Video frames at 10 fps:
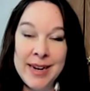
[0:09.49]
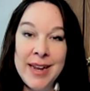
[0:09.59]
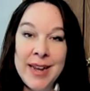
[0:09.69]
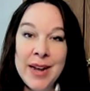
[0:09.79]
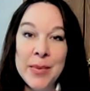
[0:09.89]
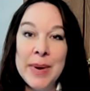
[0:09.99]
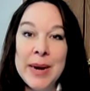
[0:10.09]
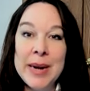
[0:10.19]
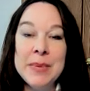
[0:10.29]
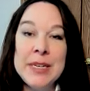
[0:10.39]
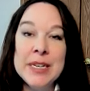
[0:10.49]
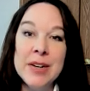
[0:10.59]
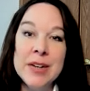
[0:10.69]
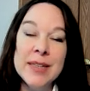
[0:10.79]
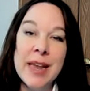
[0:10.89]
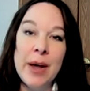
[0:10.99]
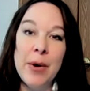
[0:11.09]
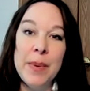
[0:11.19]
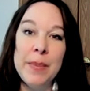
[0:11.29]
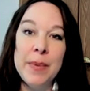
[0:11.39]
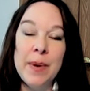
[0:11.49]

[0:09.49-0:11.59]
My name is Misha Harris. I help people